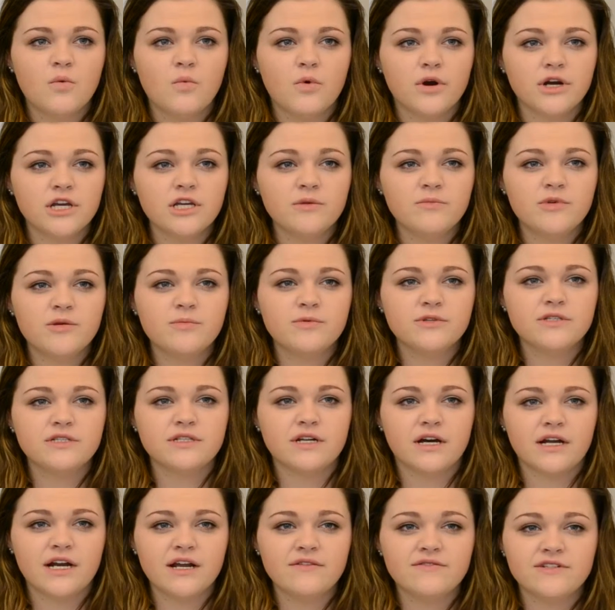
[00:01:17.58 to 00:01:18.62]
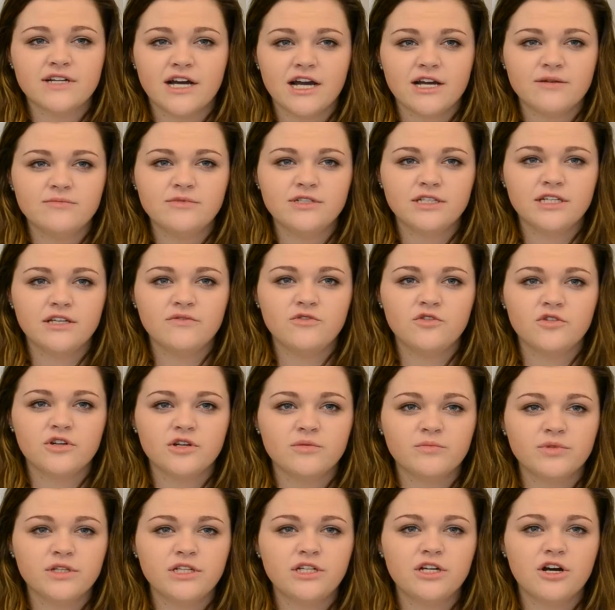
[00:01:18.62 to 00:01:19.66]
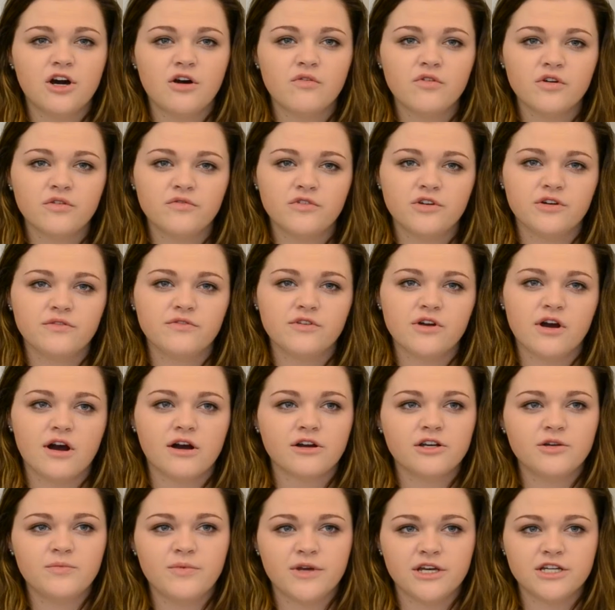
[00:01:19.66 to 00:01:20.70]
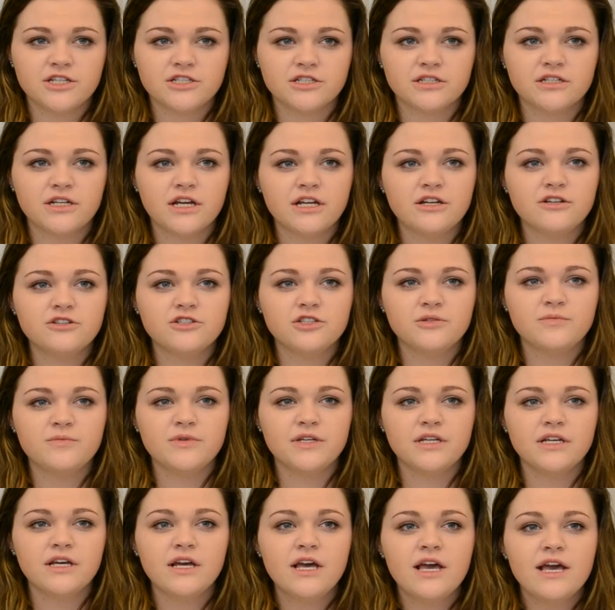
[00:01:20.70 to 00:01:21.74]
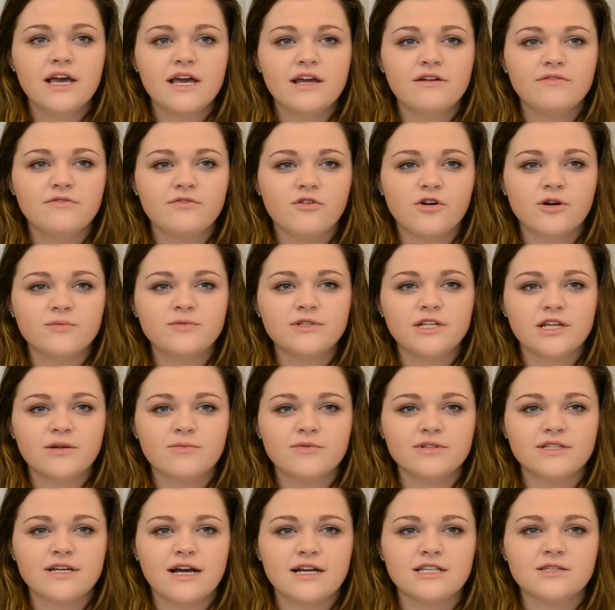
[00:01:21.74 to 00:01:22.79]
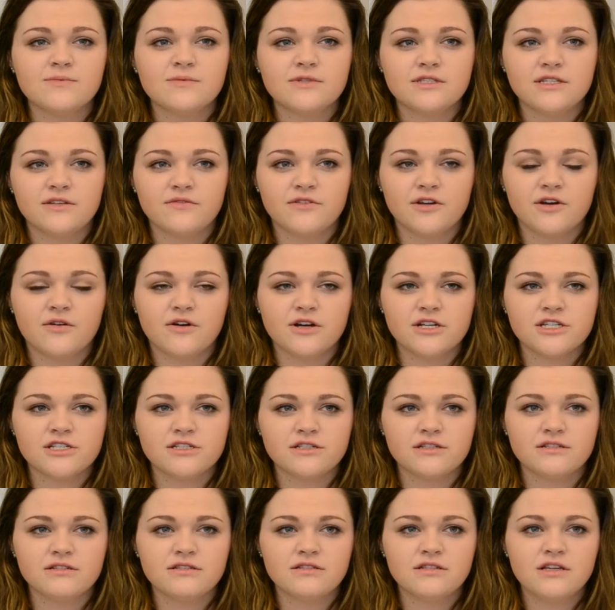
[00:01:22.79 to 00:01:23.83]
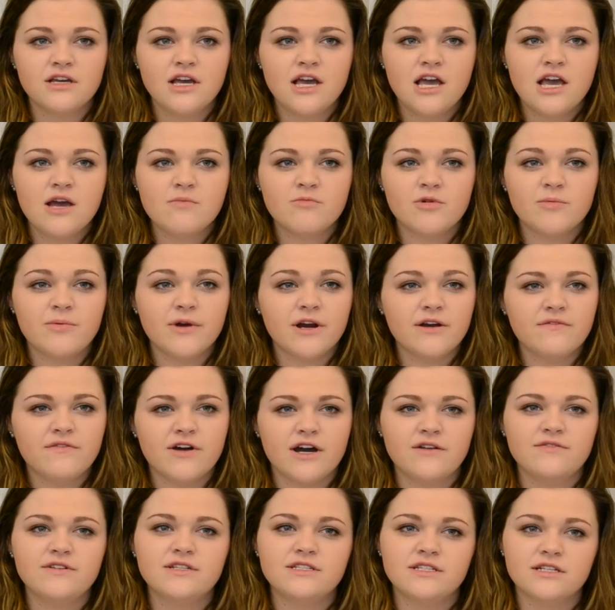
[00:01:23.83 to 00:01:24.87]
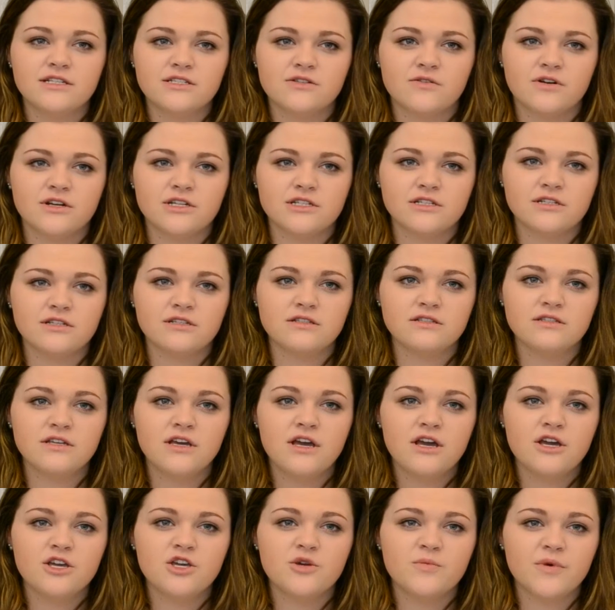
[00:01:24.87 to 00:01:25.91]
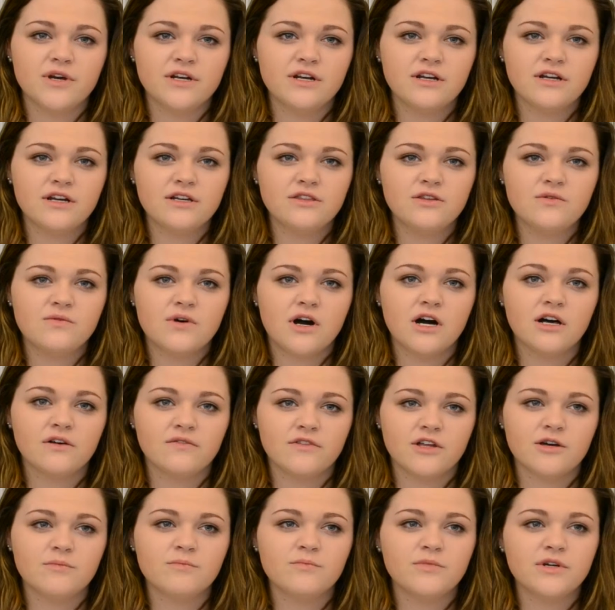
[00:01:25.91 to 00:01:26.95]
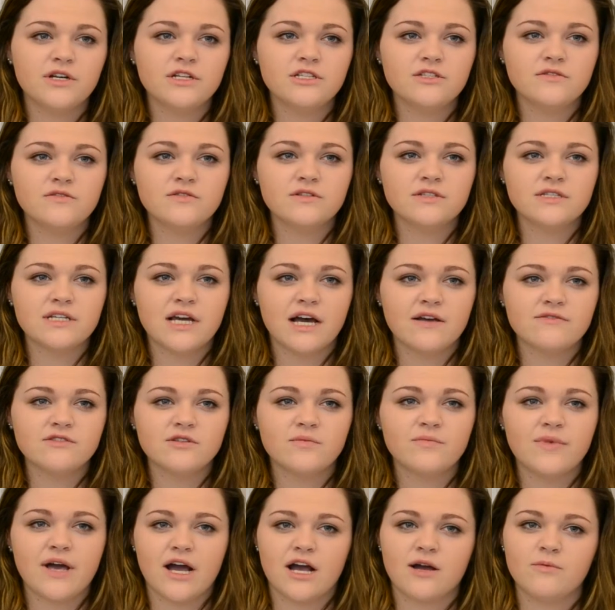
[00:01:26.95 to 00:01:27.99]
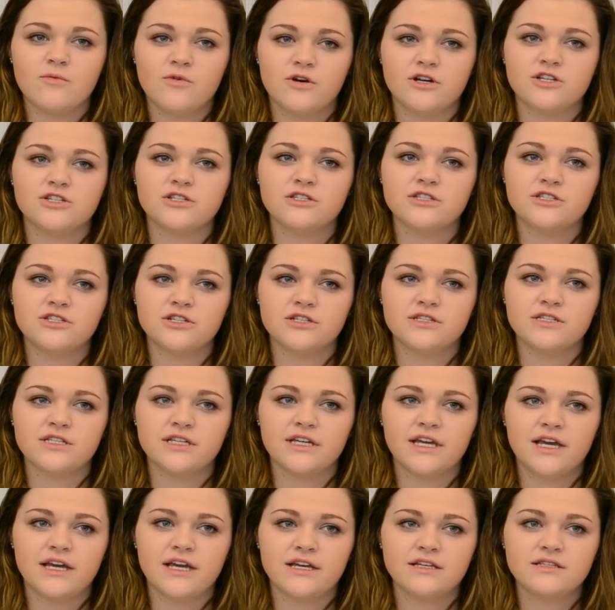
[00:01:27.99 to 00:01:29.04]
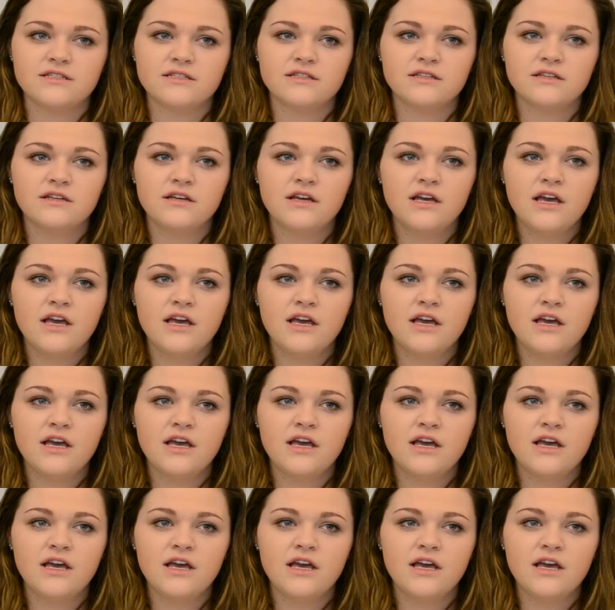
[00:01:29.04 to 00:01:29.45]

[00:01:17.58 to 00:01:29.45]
Working people do not have time to give you a complete overview of their occupation, and you should be informed and able to ask specific questions. Prepare 5 to 6 questions. You might not get through all of them, but it's useful to have some backup questions just in case.